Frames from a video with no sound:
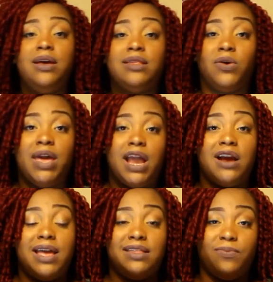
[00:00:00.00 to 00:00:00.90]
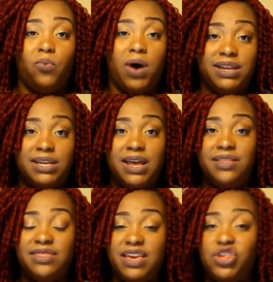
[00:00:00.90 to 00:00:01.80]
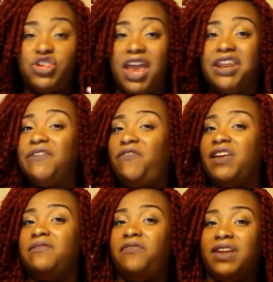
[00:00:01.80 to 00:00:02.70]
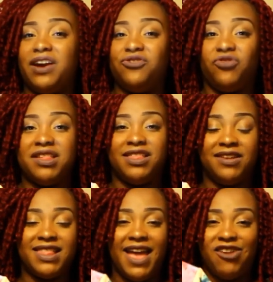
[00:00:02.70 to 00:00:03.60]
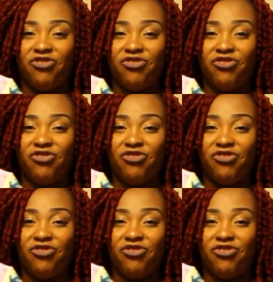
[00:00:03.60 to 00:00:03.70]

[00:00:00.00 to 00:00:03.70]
So here is what the Shayna Fit and Flare dress looks like.